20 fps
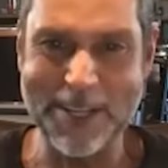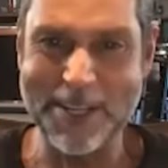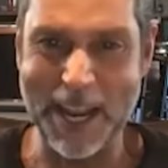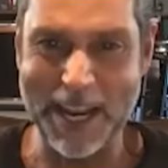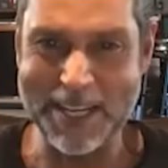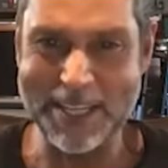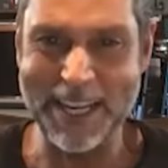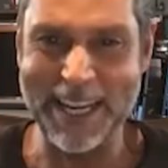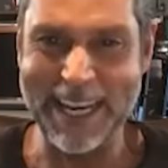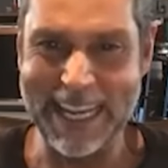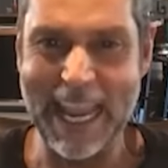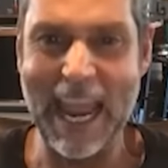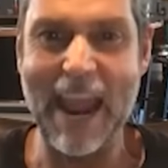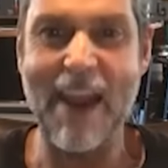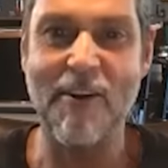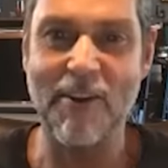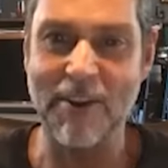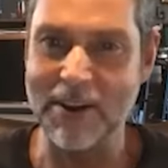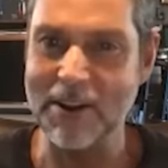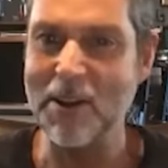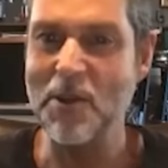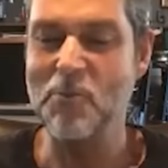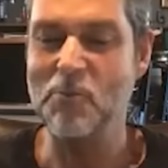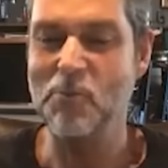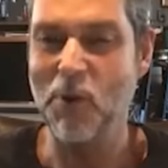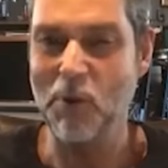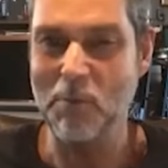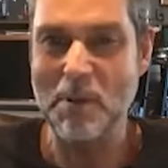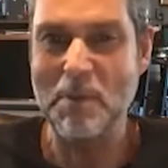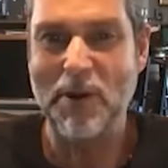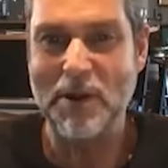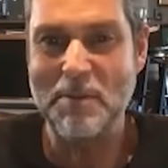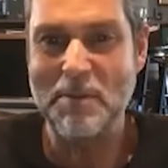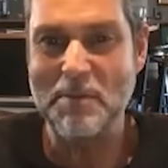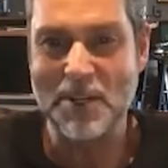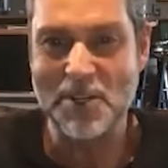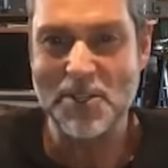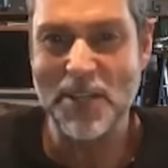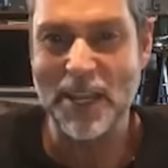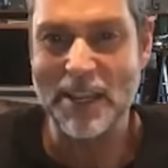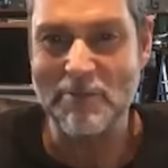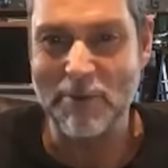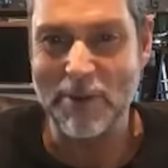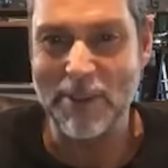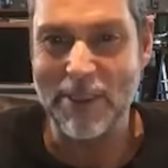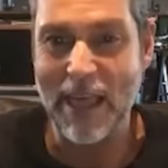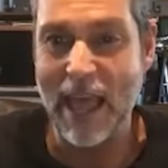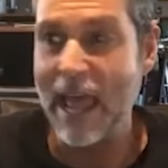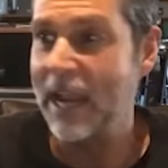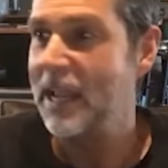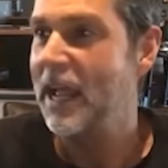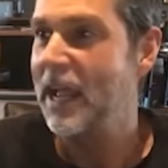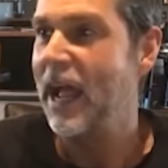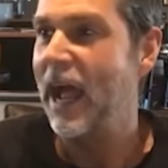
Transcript: is 18 karat, we'll be pretty much safe with that.